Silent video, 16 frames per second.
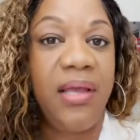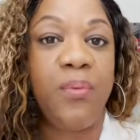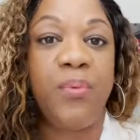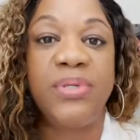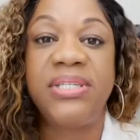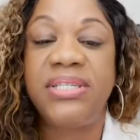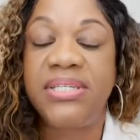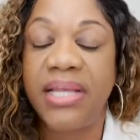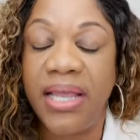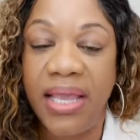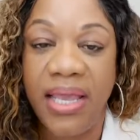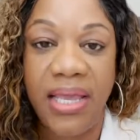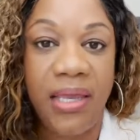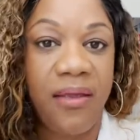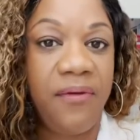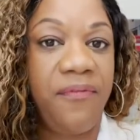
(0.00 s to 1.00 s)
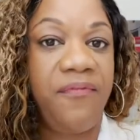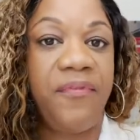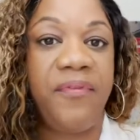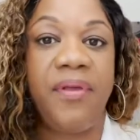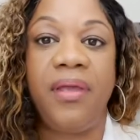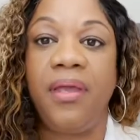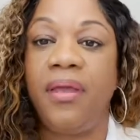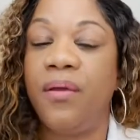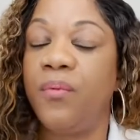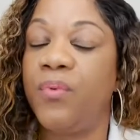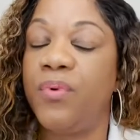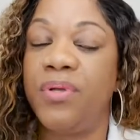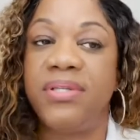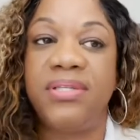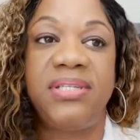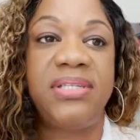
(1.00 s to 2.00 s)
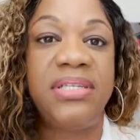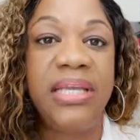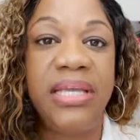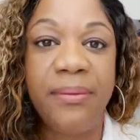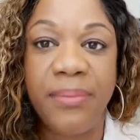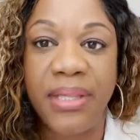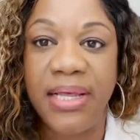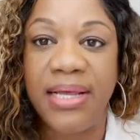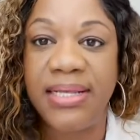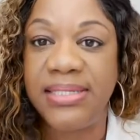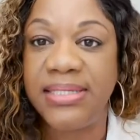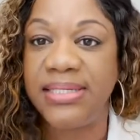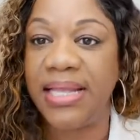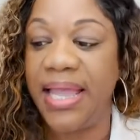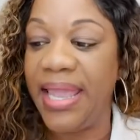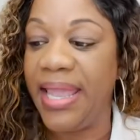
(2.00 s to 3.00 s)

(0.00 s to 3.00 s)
It was safe, it was seamless,